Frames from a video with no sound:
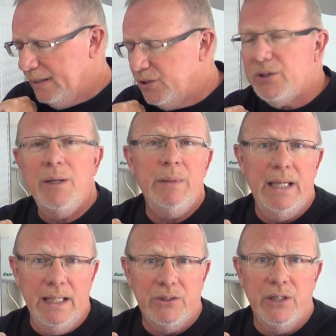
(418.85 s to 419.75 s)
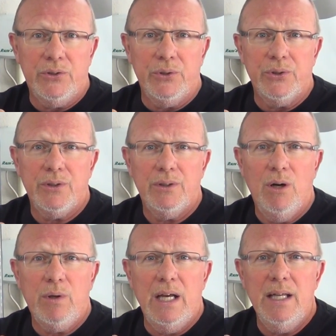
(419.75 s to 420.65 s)
Discriminating sensors.
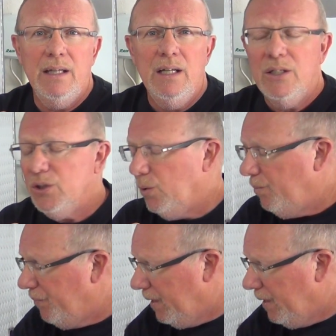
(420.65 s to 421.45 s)
Okay, so